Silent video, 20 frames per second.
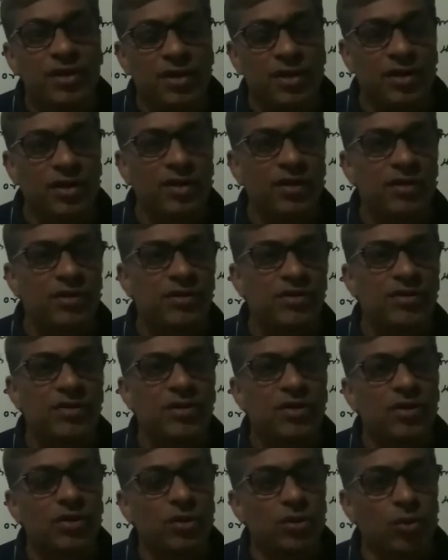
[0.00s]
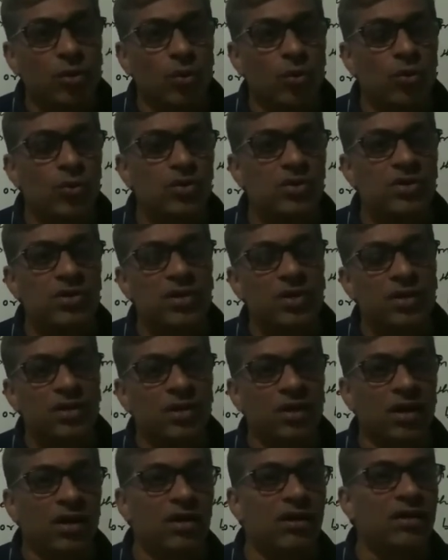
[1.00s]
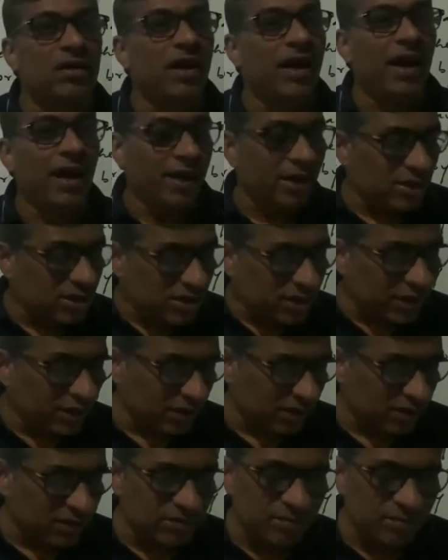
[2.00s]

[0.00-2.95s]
ears, nose, tongue, and skin.